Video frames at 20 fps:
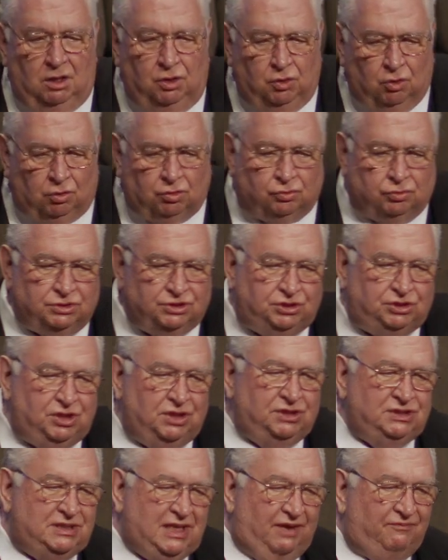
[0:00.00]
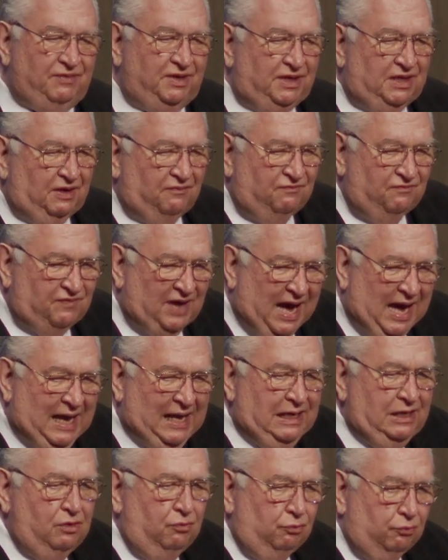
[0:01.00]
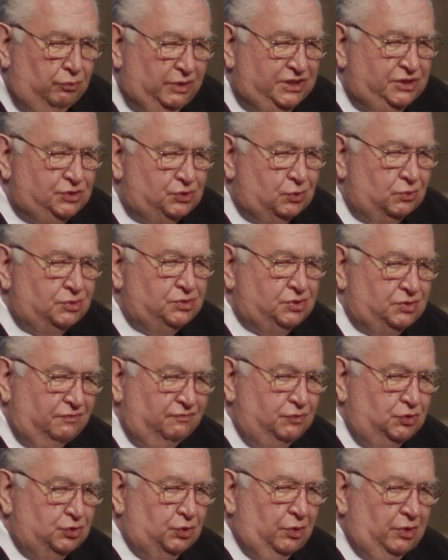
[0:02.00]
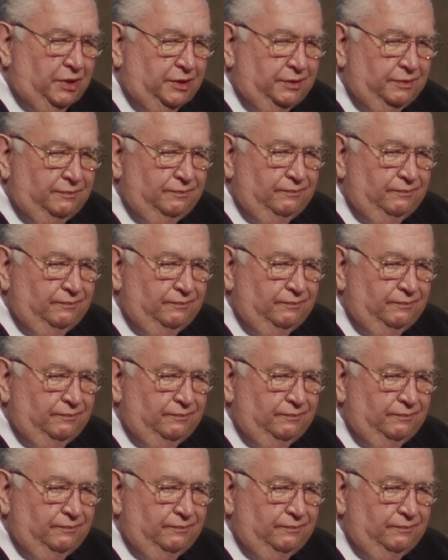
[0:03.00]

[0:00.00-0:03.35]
Your Christians have a divine resource of joy.